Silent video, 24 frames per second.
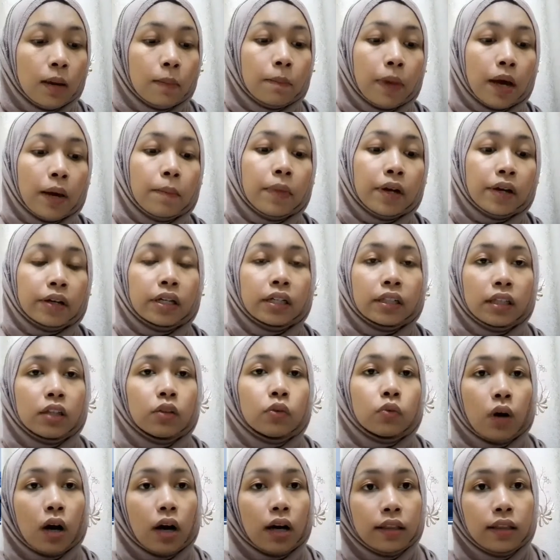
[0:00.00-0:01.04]
by migrating
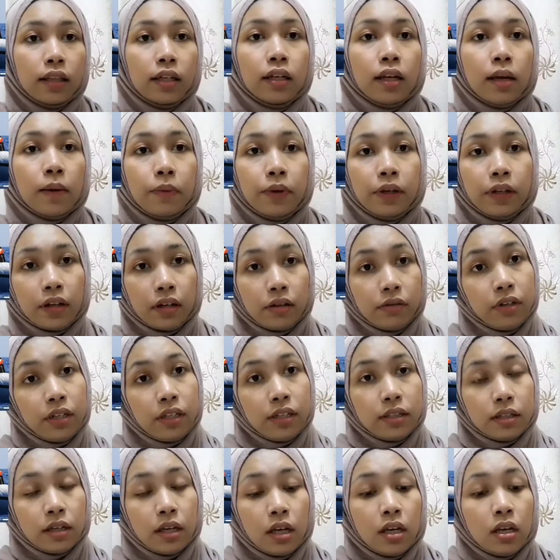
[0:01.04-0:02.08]
to other neighboring
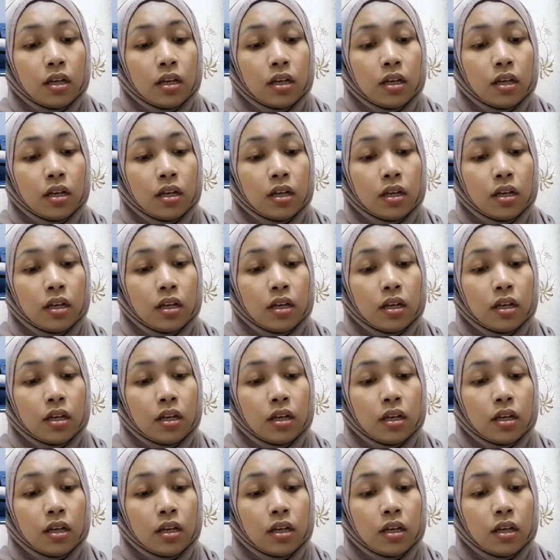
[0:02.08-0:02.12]
countries.